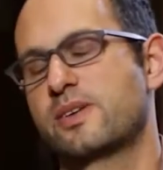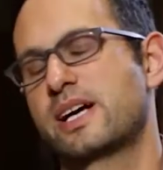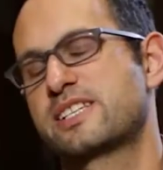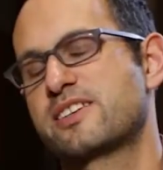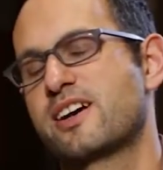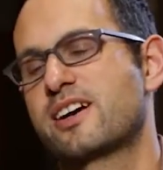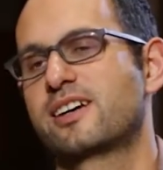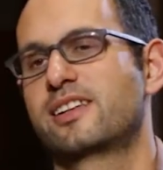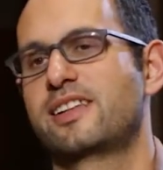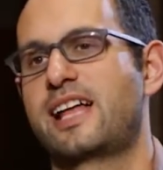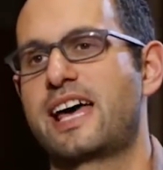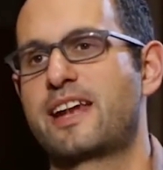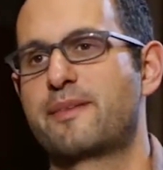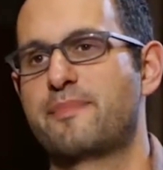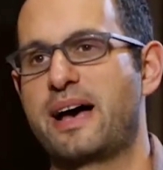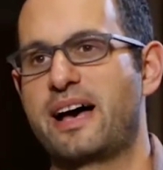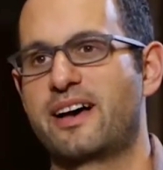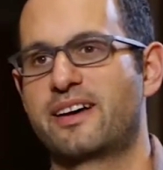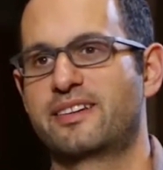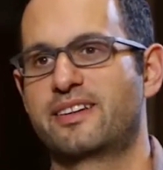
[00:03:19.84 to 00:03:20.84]
I talk a lot
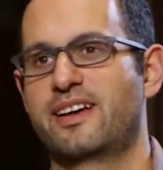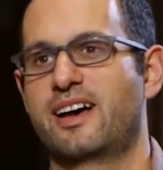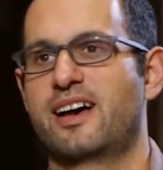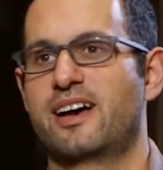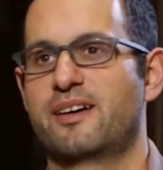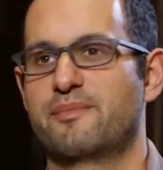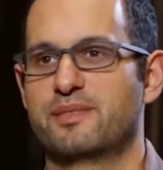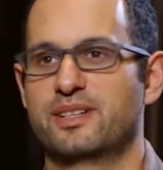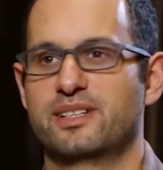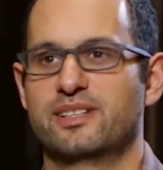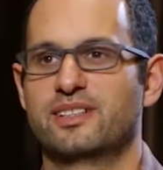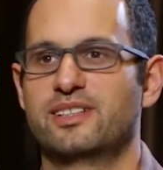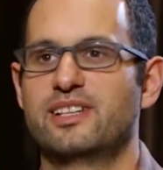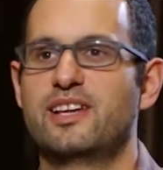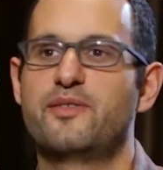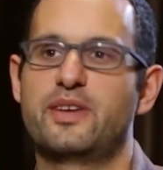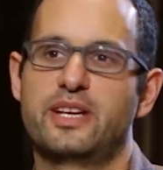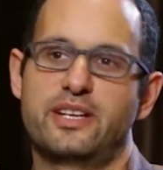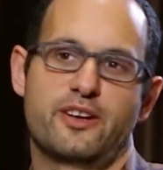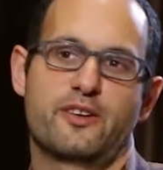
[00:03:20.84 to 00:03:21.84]
about
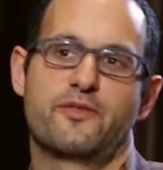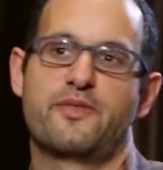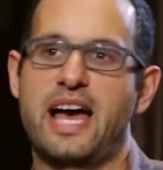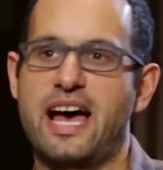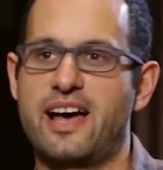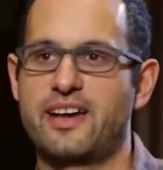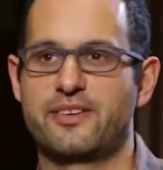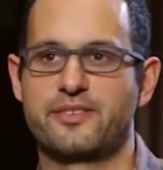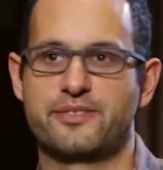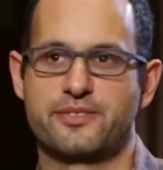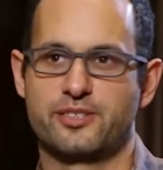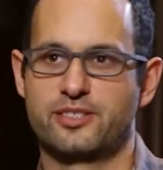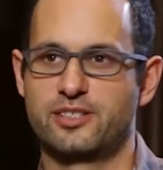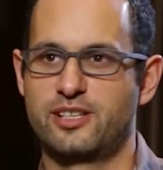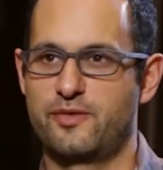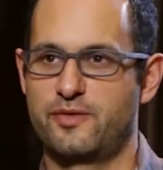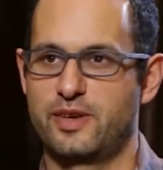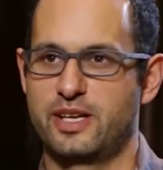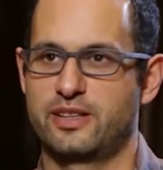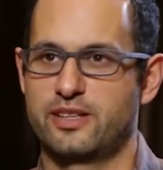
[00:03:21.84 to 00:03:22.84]
living your values or
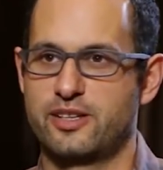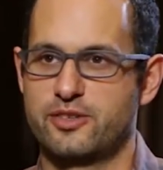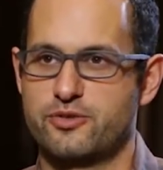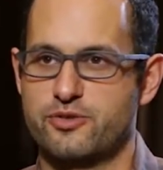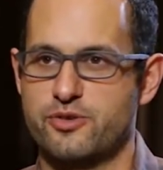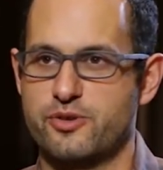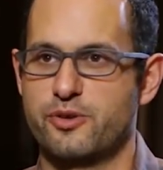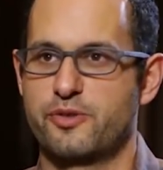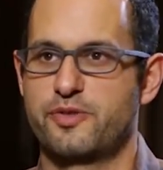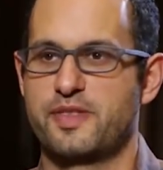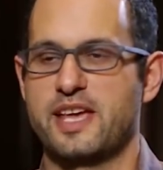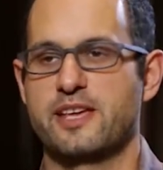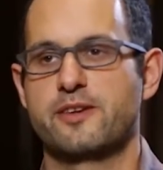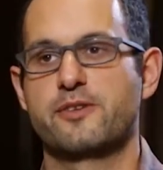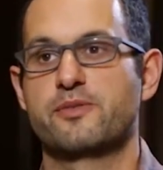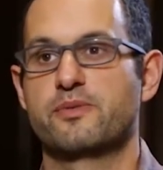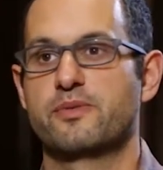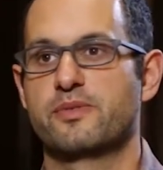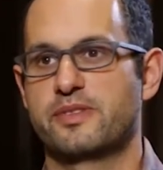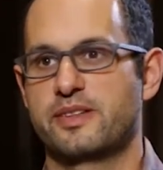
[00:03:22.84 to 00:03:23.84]
living the truth that
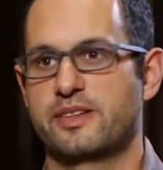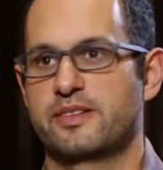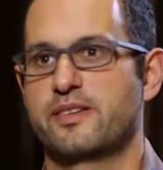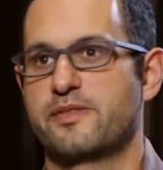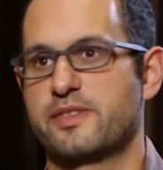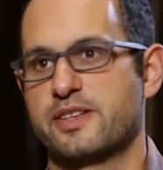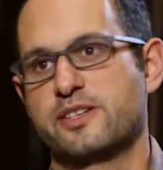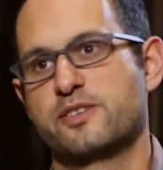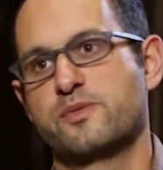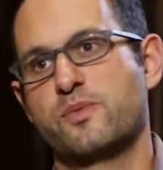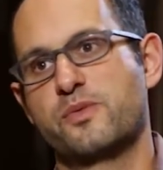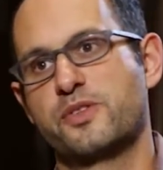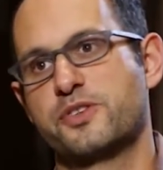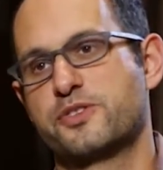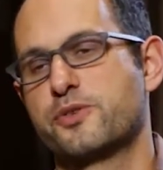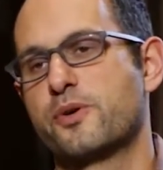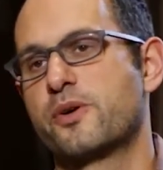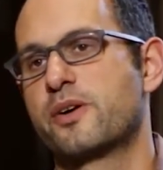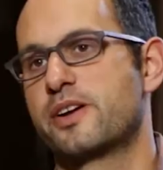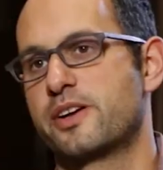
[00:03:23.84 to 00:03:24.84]
the
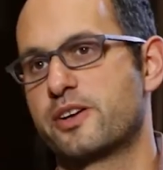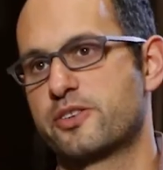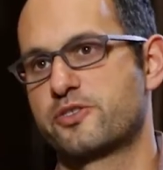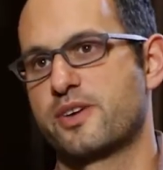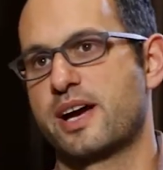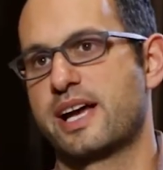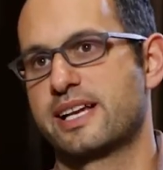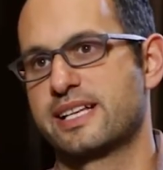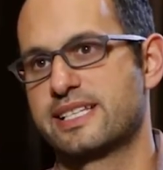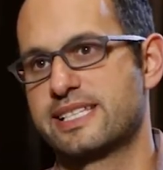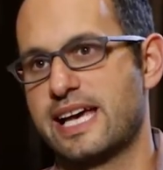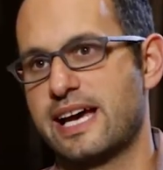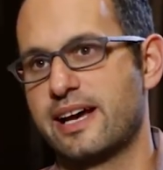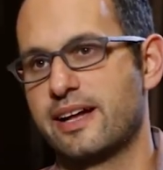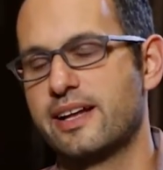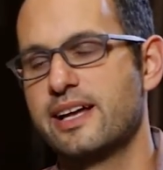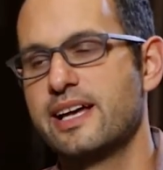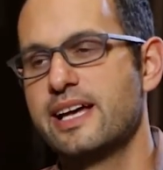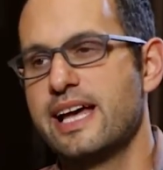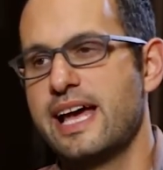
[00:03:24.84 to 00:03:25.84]
story you're trying to tell.